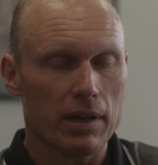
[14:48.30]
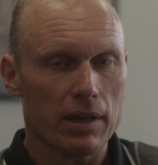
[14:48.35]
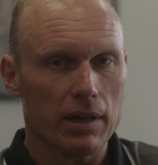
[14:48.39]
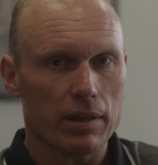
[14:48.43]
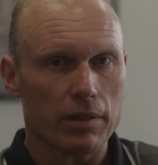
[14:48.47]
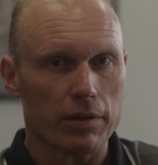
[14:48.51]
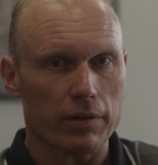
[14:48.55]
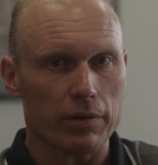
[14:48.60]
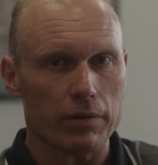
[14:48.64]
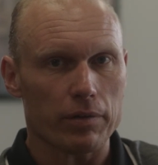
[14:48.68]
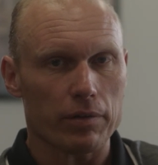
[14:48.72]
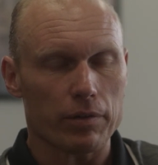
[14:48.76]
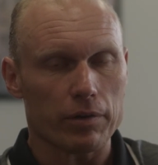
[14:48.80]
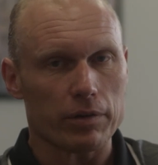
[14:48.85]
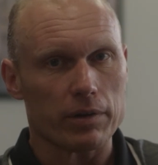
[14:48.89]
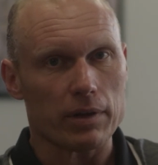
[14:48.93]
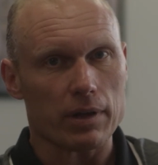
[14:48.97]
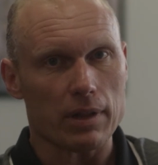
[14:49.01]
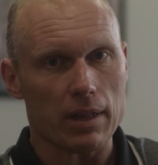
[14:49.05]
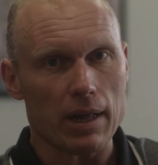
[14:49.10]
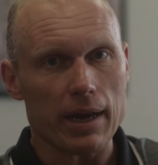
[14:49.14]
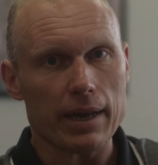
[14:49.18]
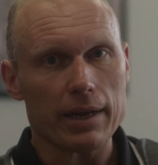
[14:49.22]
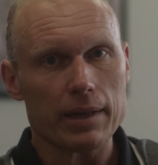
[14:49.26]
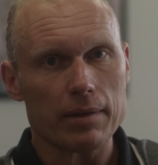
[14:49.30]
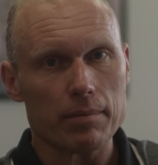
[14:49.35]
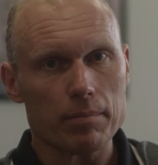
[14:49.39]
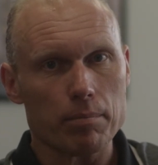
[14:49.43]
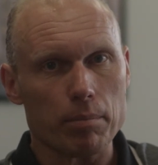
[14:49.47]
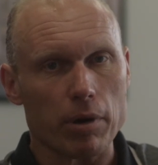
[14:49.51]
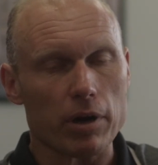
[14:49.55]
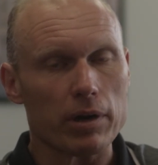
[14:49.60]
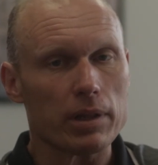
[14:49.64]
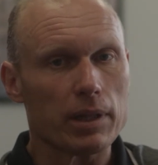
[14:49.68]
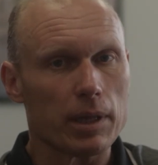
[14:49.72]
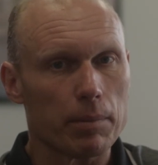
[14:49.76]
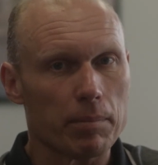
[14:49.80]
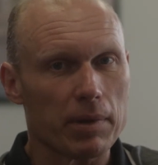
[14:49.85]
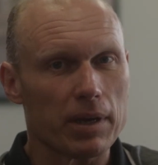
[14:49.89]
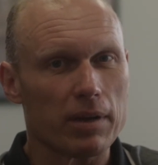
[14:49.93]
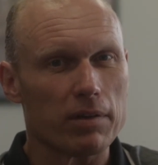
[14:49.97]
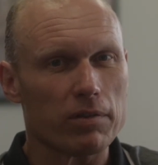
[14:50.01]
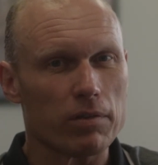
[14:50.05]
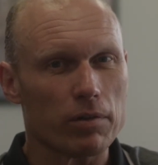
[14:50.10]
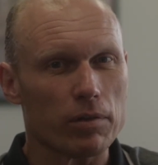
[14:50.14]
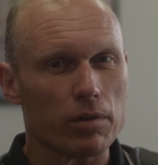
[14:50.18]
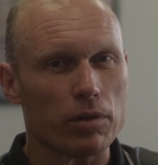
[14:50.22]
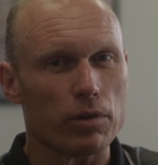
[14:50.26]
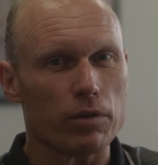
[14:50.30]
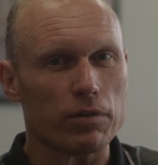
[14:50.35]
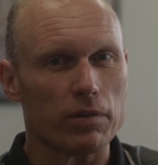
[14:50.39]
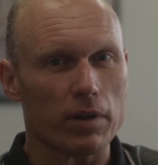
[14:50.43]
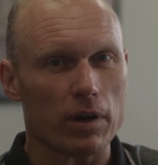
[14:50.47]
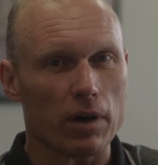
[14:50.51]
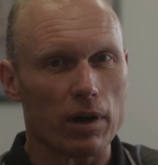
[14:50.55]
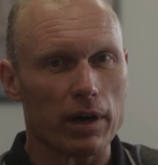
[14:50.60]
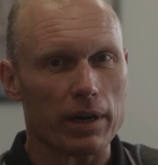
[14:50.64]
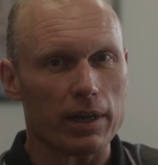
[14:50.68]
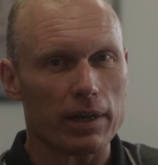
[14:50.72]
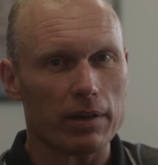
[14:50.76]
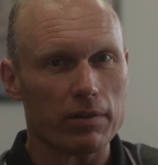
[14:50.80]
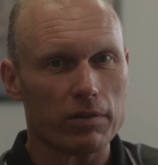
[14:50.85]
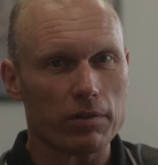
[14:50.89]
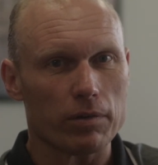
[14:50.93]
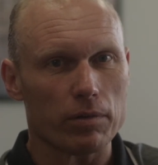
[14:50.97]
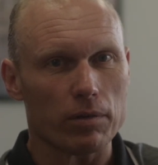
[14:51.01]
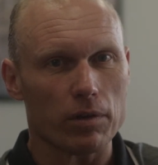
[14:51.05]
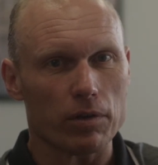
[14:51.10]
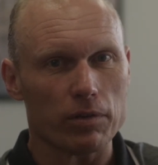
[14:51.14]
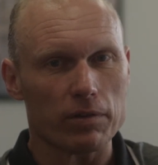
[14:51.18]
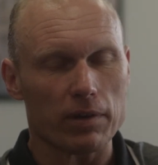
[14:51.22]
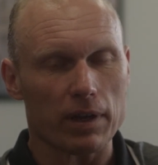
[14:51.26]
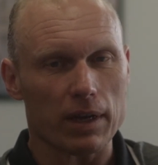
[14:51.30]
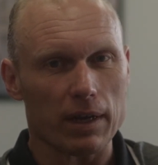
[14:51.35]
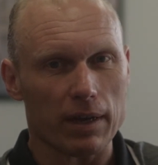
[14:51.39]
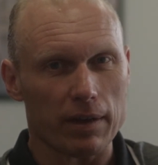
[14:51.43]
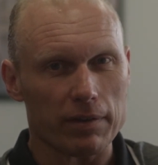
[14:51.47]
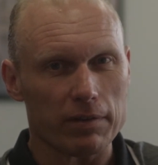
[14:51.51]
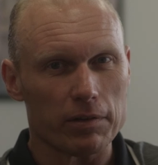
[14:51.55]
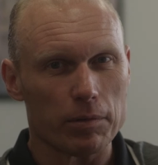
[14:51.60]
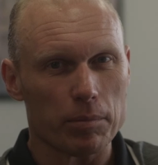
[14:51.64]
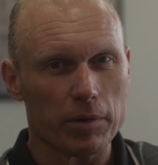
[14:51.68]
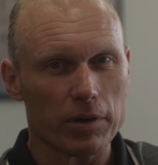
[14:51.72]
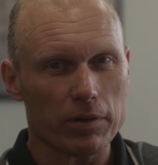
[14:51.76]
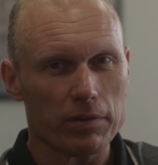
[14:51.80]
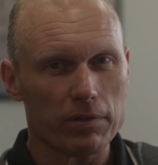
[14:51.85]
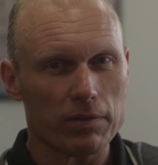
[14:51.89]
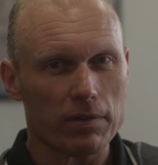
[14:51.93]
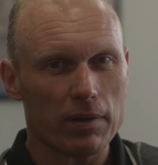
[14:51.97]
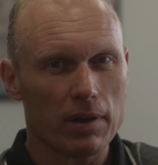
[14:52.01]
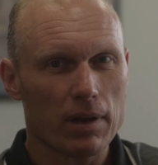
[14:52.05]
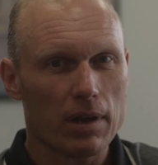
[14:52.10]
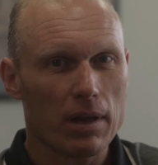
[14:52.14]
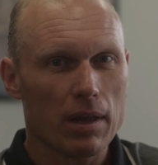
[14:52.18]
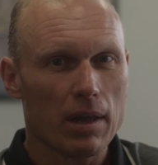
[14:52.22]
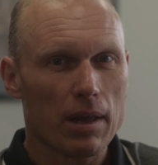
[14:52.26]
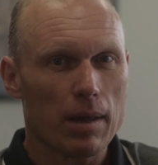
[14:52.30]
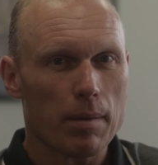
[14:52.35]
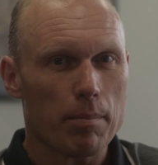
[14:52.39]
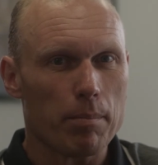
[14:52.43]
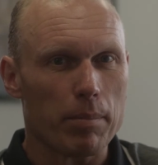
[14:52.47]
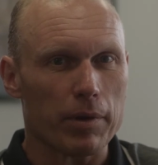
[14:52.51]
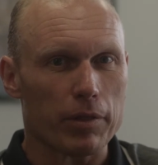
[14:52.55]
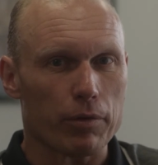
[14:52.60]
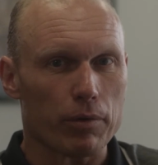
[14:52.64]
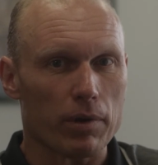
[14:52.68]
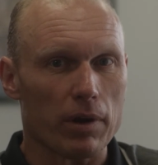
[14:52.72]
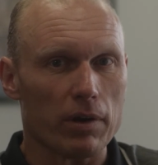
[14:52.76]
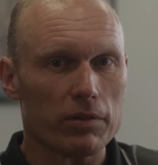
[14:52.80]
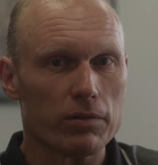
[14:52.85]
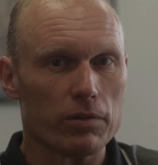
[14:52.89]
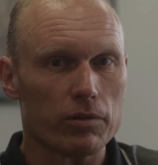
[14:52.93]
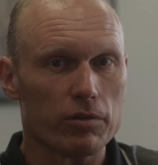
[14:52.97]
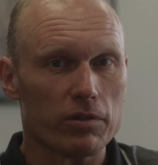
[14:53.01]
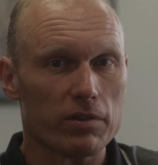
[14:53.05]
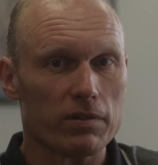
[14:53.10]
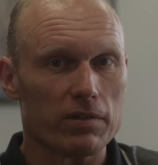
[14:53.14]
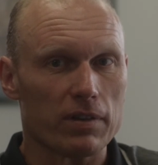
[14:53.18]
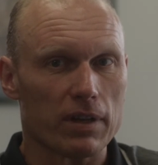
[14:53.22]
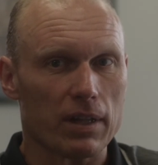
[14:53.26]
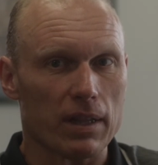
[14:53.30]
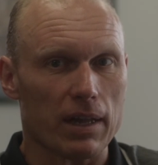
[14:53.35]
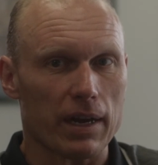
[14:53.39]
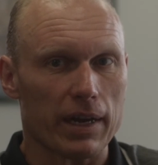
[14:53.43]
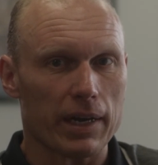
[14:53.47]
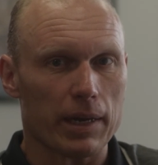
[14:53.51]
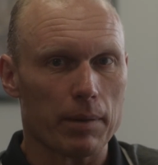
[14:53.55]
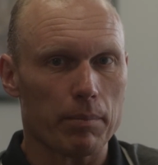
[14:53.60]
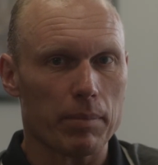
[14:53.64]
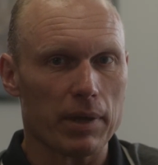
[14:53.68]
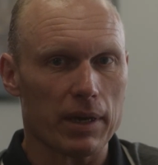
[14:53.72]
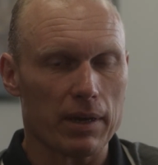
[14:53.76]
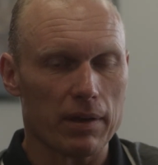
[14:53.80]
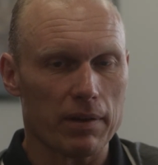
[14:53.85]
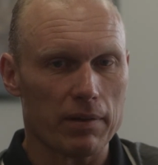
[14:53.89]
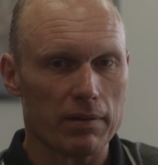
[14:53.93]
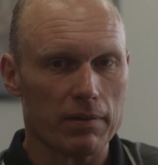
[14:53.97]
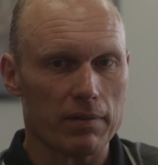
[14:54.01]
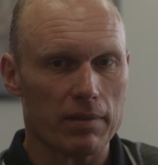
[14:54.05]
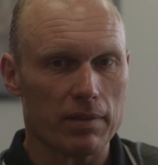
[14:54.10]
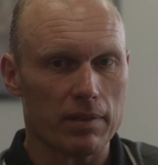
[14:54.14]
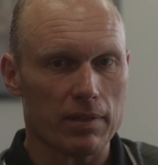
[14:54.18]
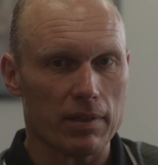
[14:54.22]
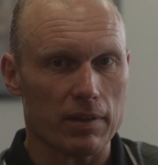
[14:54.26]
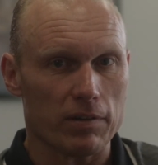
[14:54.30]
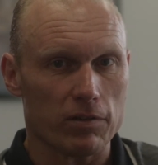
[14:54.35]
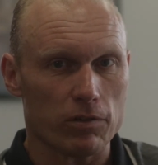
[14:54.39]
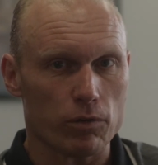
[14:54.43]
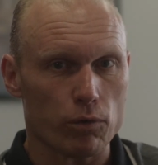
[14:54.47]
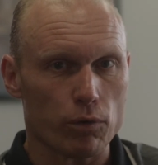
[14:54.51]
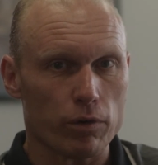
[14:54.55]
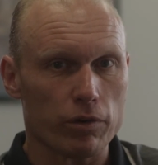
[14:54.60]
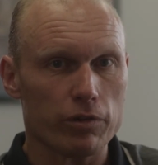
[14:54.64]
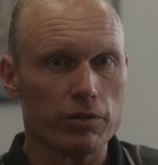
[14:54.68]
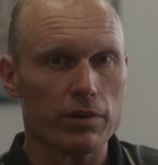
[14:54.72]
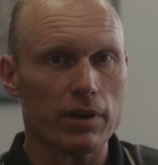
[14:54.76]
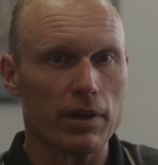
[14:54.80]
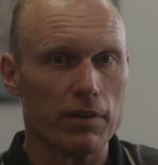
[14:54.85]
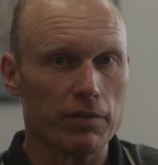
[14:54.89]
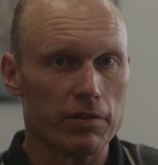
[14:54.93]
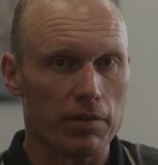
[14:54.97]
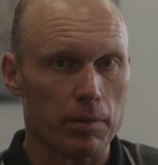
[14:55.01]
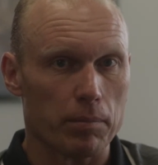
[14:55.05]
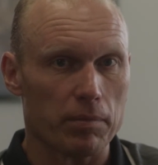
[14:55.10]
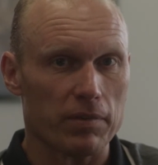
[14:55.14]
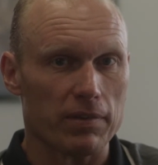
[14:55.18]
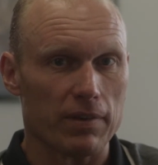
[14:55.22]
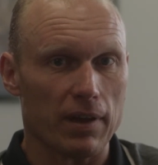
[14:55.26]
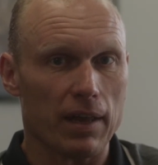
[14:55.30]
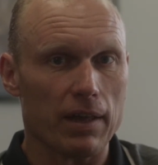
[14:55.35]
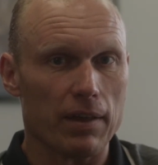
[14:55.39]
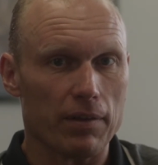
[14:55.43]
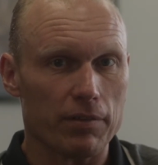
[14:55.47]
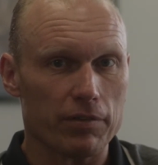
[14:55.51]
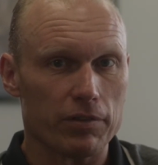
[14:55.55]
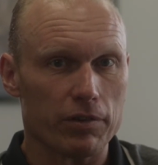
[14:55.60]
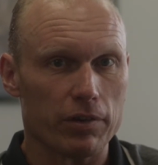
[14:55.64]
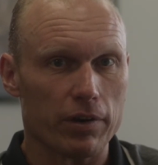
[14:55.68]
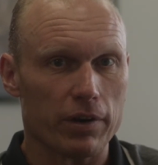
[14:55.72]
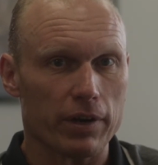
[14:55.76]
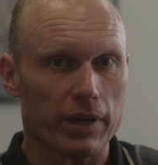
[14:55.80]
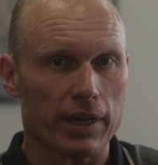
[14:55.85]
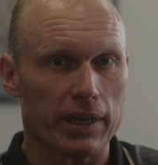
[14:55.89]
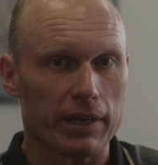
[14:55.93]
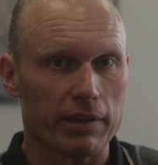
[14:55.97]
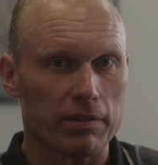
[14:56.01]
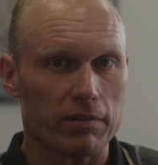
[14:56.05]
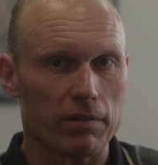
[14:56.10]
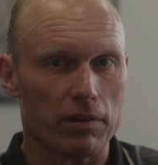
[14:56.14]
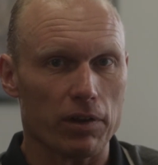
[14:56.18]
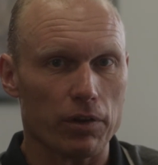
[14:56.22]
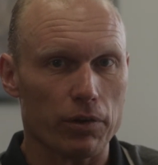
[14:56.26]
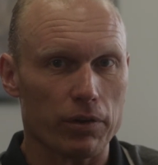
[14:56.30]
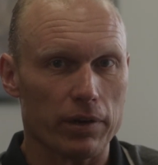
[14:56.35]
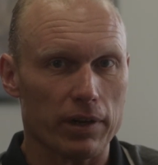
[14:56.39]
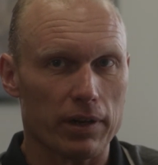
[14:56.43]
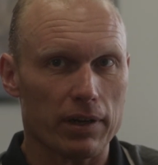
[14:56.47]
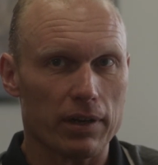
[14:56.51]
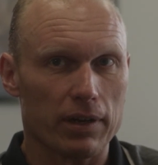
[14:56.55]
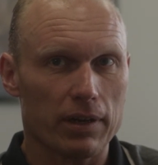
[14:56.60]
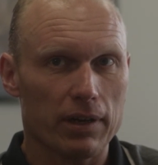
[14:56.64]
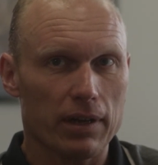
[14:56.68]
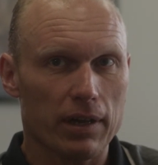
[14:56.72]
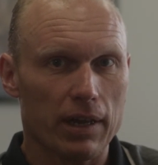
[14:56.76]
they're declining partly because they're losing audience or losing customers, but they're also just declining because the store shelves themselves are getting diluted.